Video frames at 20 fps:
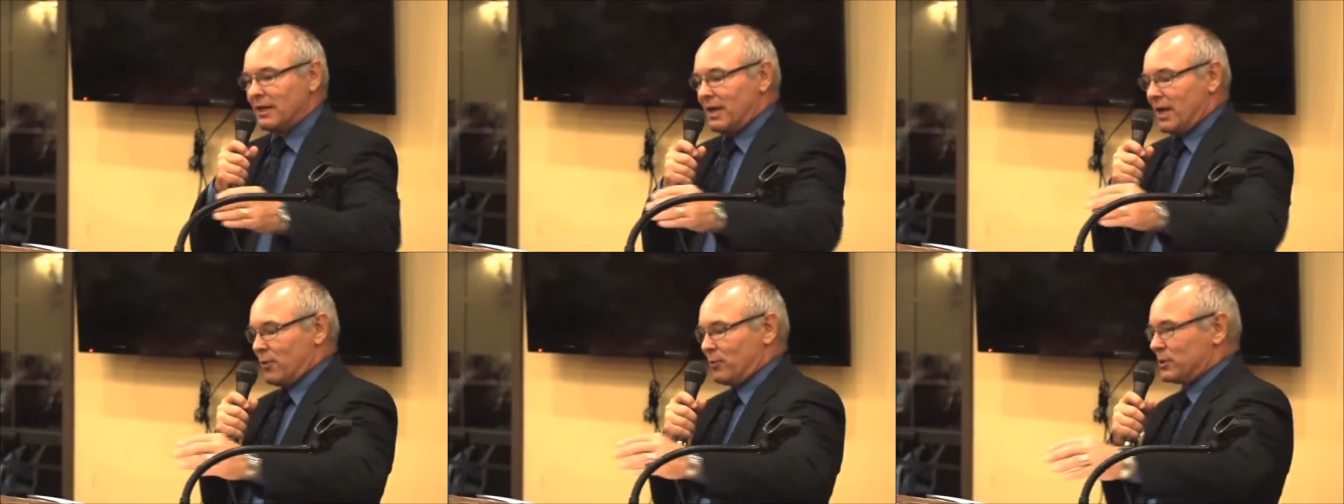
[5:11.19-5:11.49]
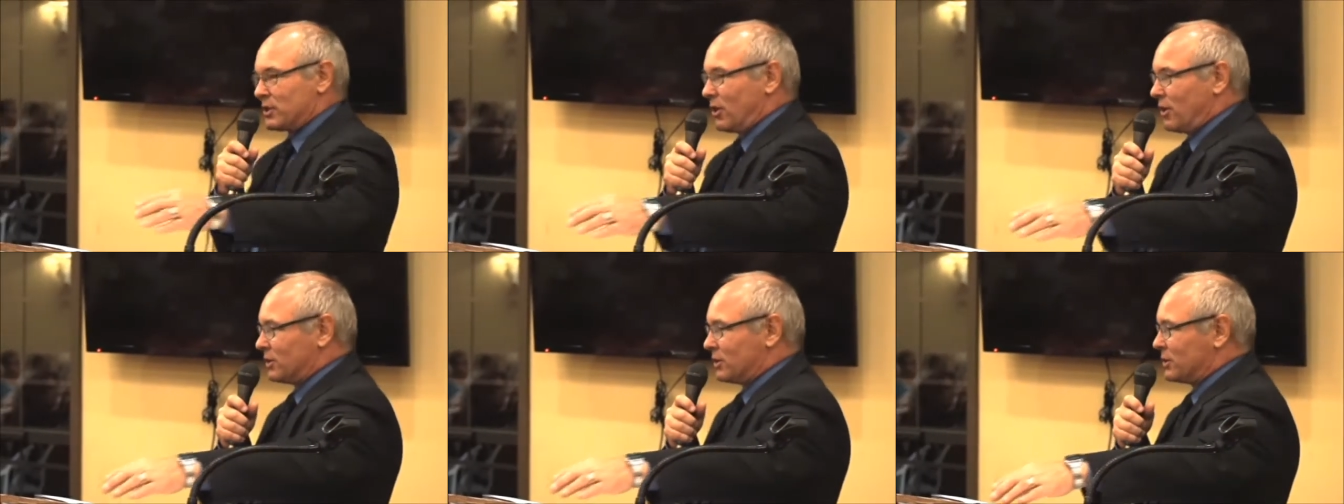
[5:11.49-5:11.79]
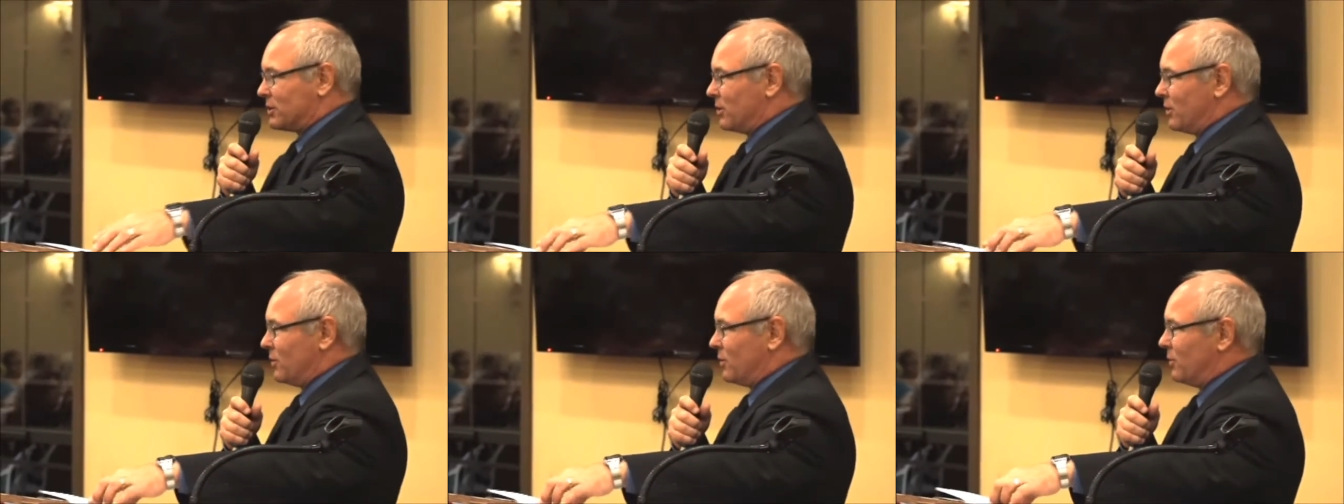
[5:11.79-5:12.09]
I was
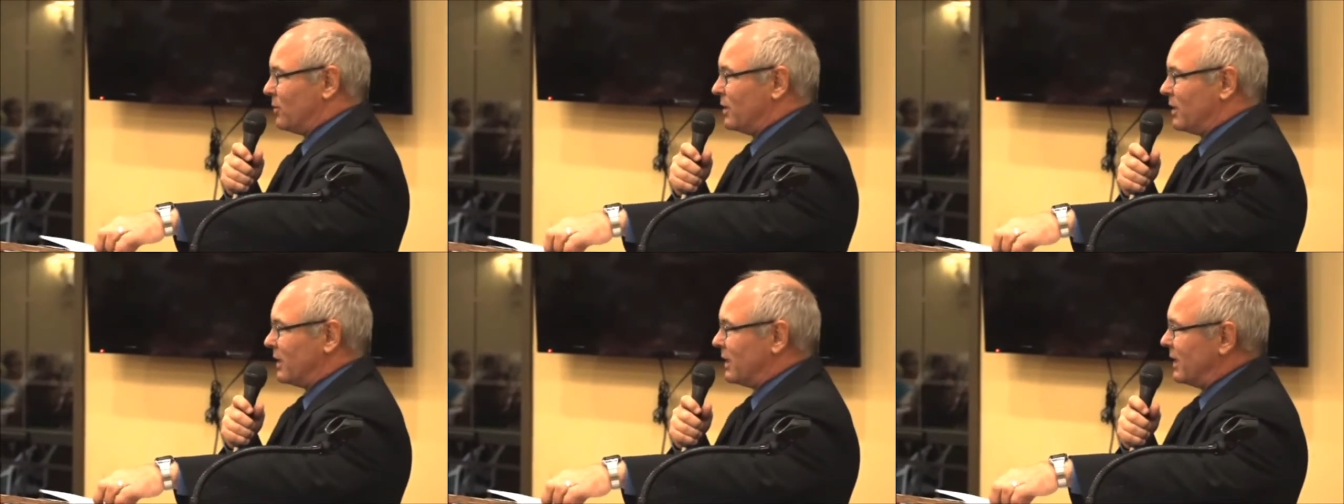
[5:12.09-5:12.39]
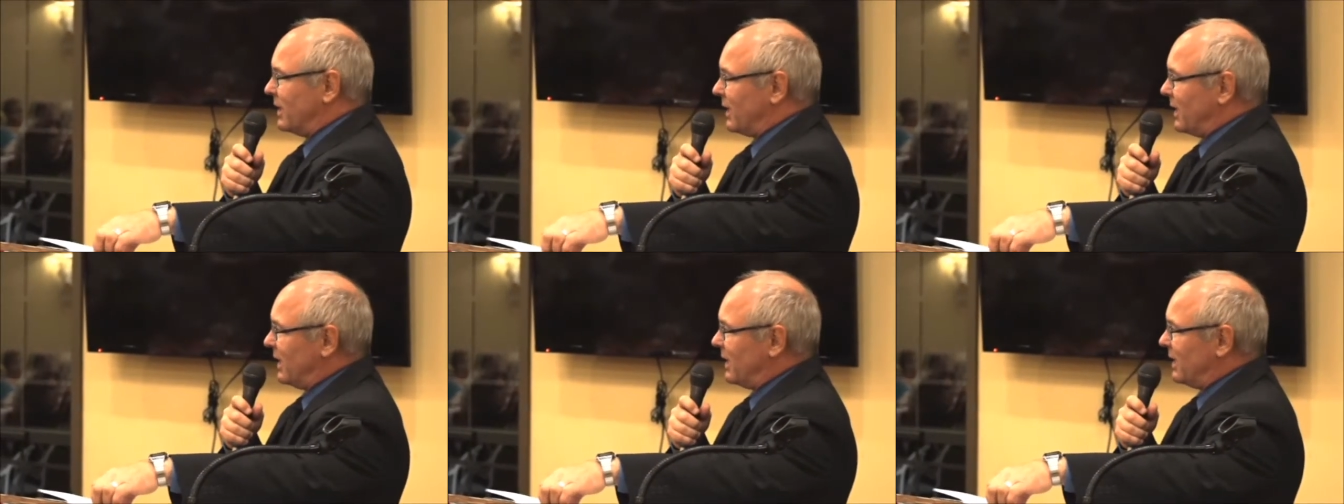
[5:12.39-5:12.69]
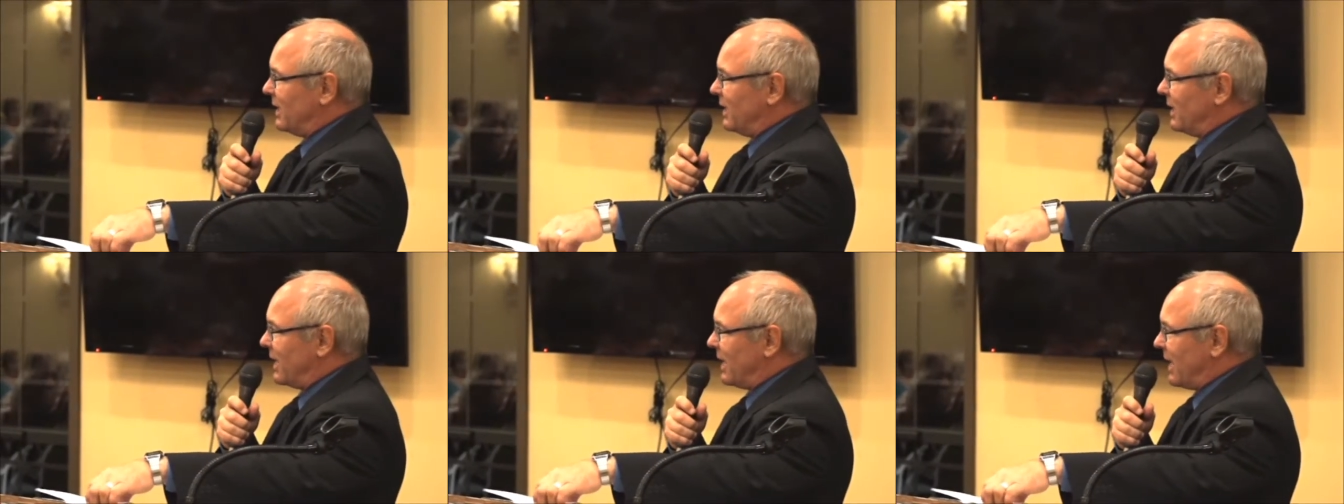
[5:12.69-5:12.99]
also
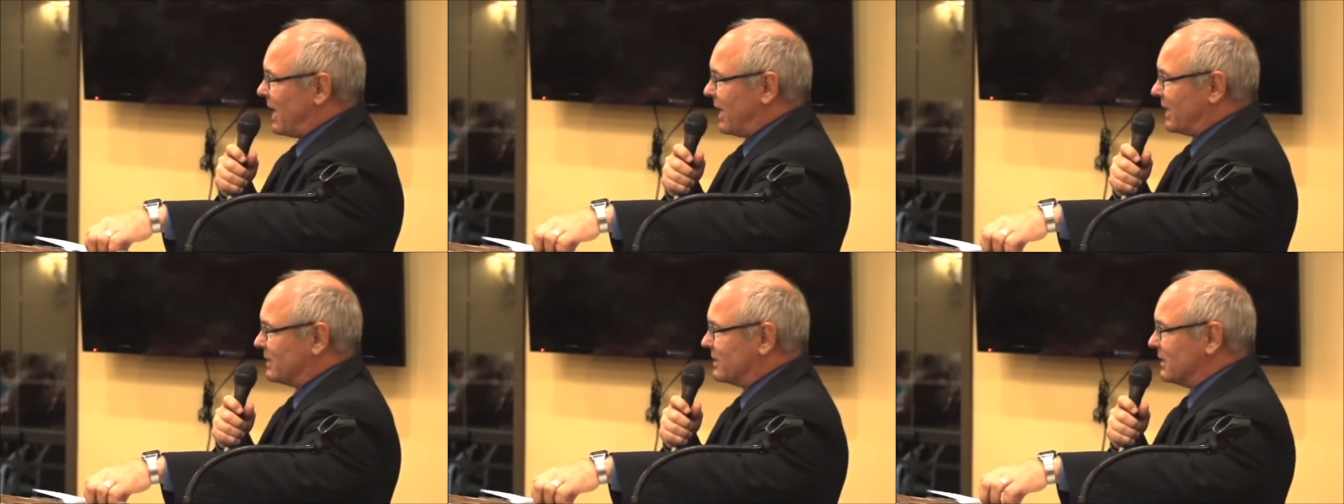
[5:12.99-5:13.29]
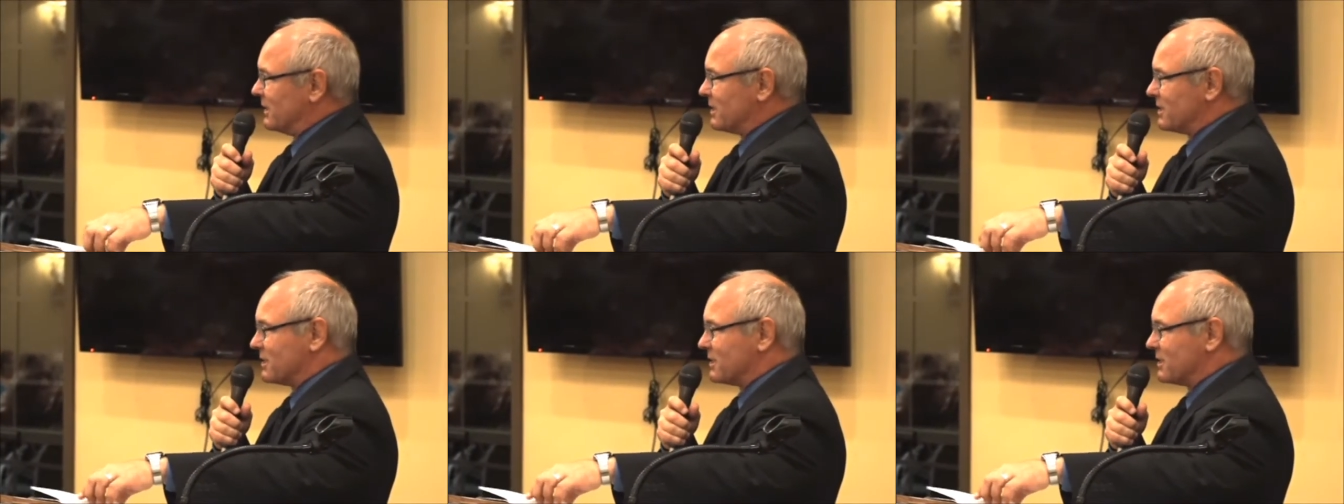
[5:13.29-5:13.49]
an acting